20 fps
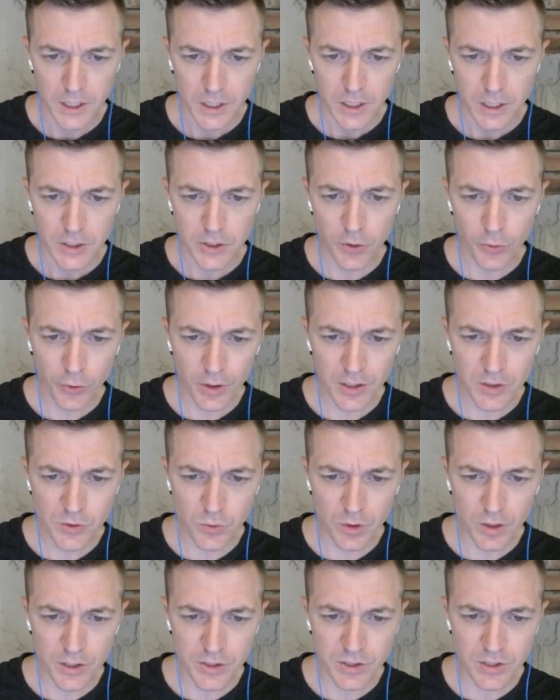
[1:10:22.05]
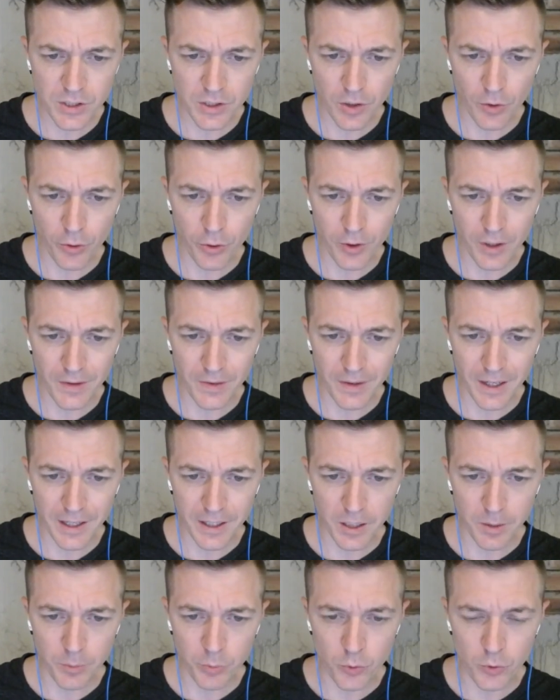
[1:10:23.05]
Do you think it's realistic to think that I can
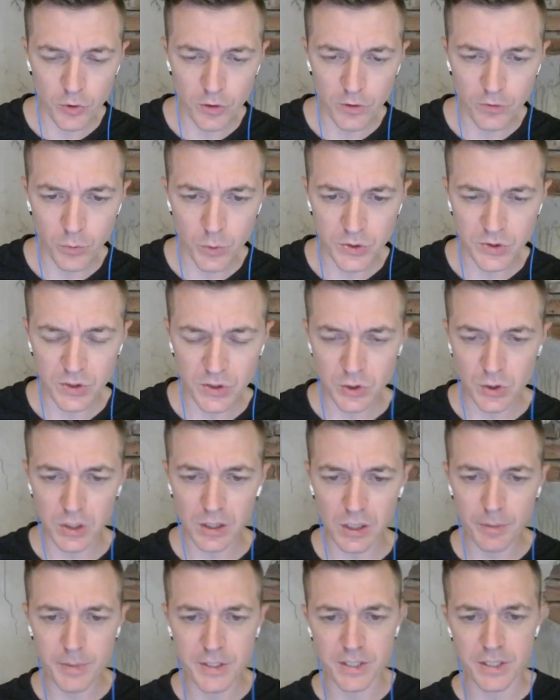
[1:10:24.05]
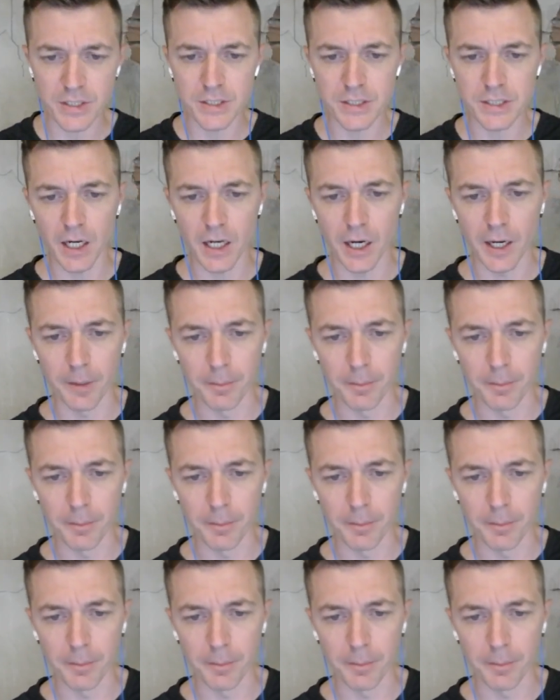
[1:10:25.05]
improve with such limited time?